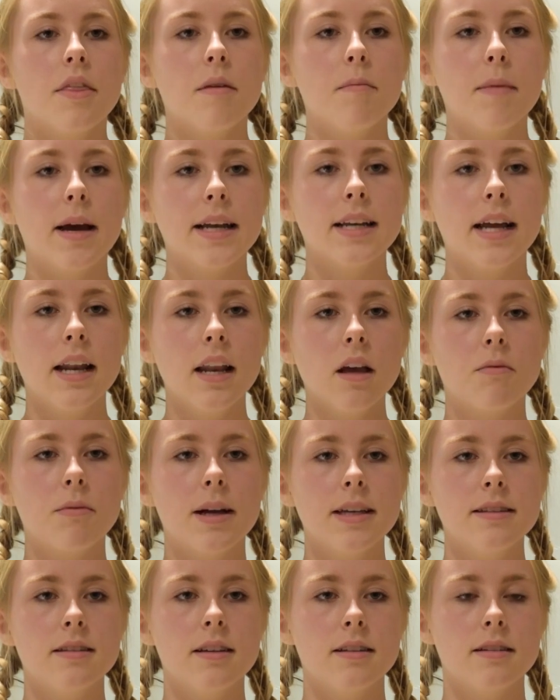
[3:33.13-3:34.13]
The magnetic
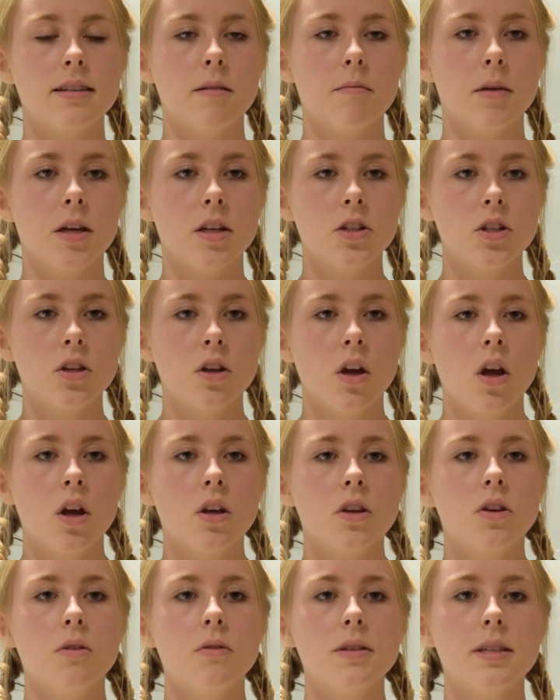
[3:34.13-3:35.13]
resonance image
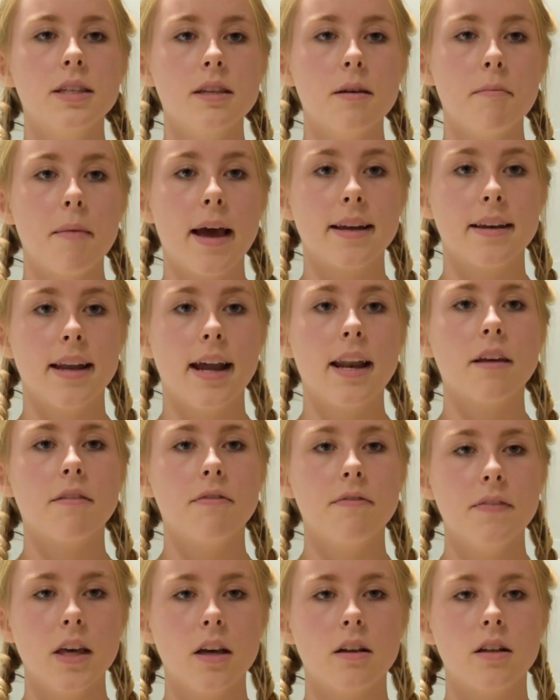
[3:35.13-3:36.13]
uses a
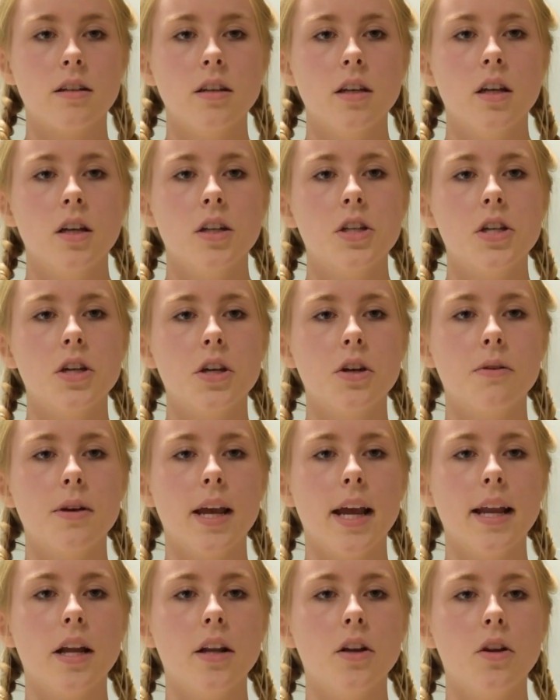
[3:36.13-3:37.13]
magnetic field to
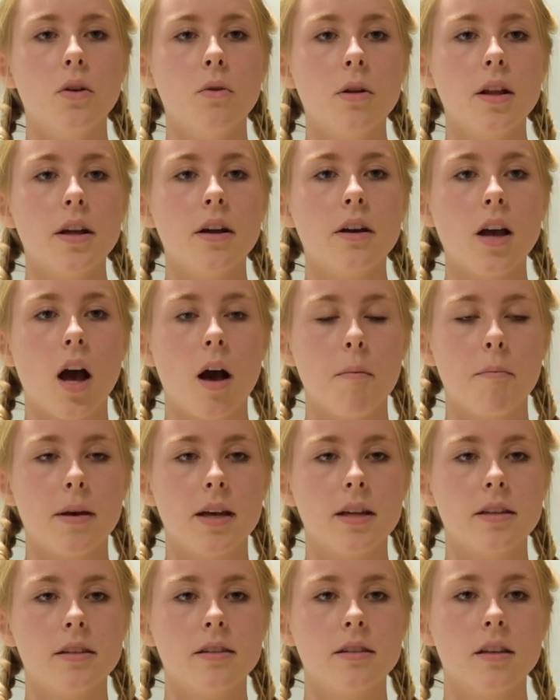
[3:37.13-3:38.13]
create a nuclear
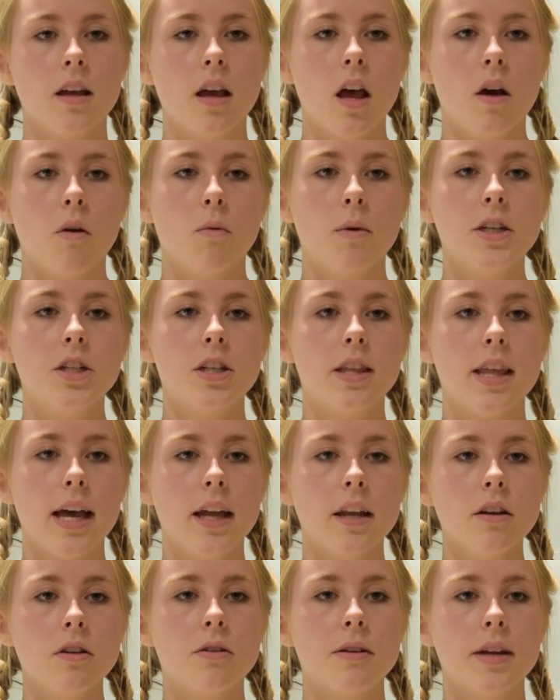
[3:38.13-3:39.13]
compass, which
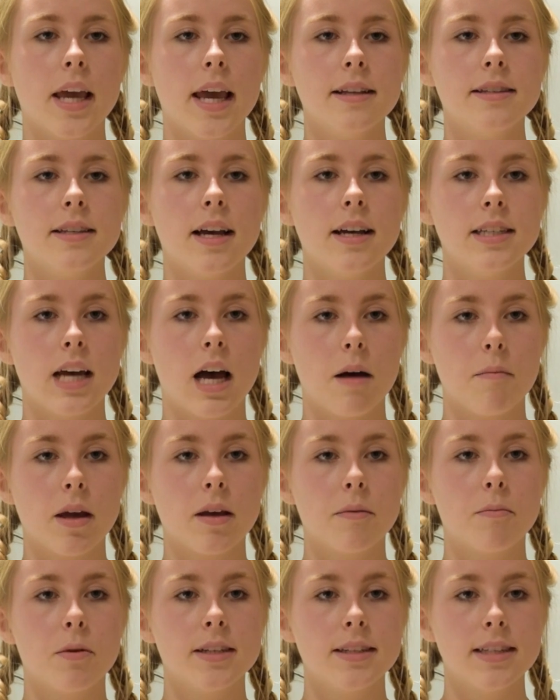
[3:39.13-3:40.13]
then creates
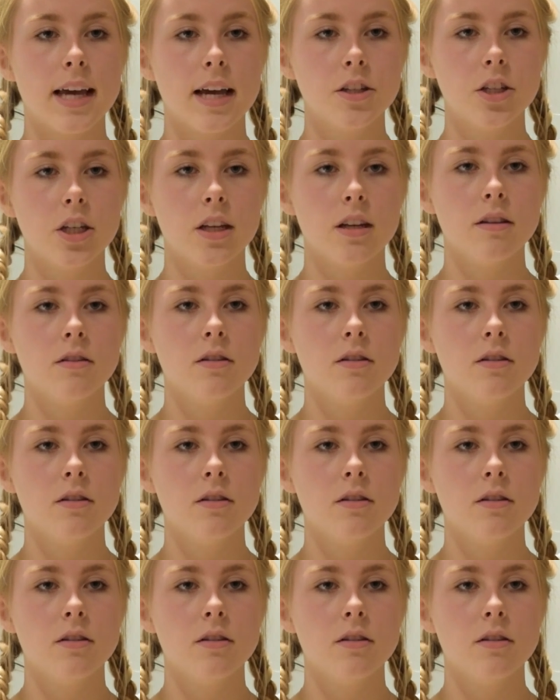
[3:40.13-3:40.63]
atomic precession.